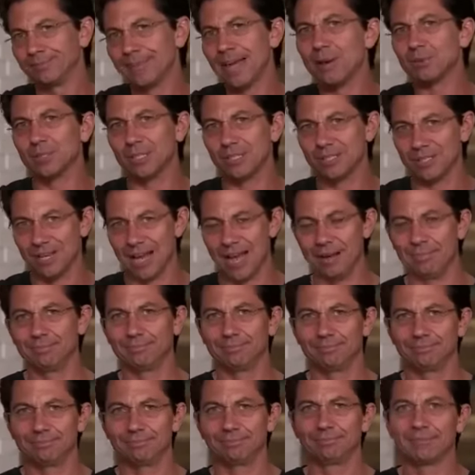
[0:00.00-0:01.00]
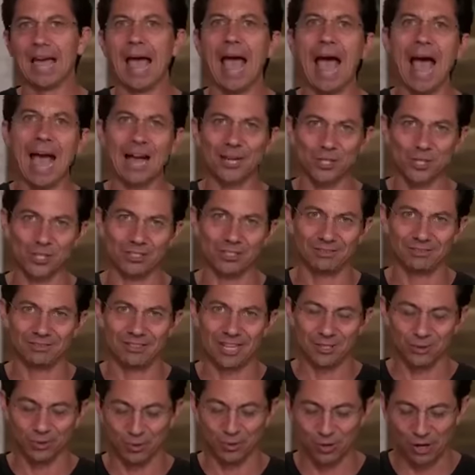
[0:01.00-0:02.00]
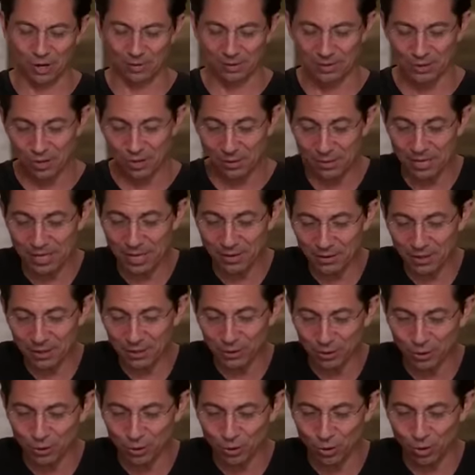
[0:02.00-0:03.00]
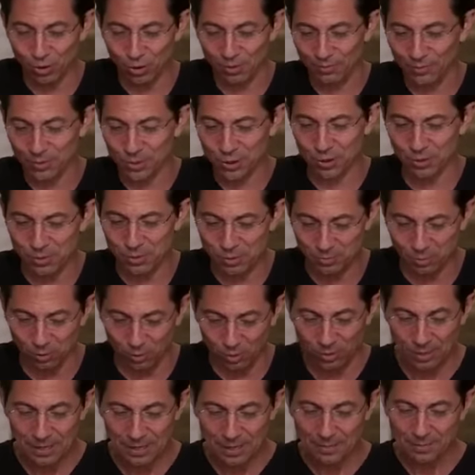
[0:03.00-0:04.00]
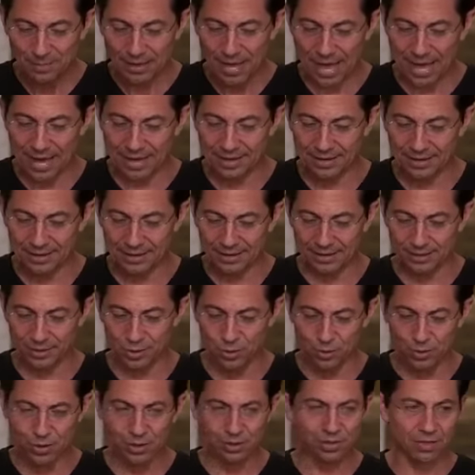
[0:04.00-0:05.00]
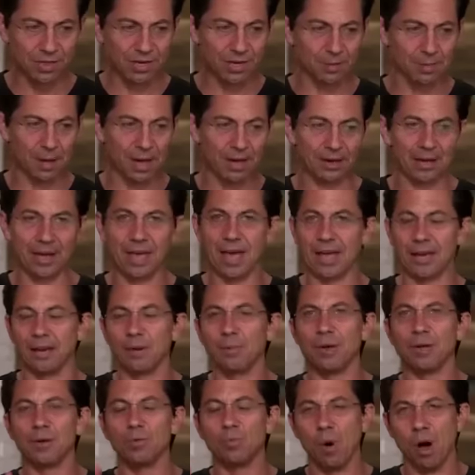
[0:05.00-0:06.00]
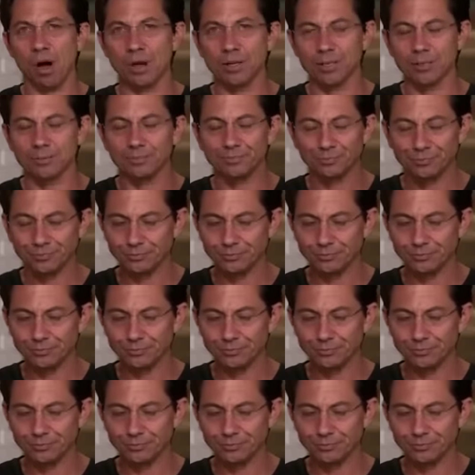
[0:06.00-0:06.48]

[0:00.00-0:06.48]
Now's the time. Action. That's what we're talking about. So I'm going to give you a little tool, the swimming pool. And you can think about it any way you want.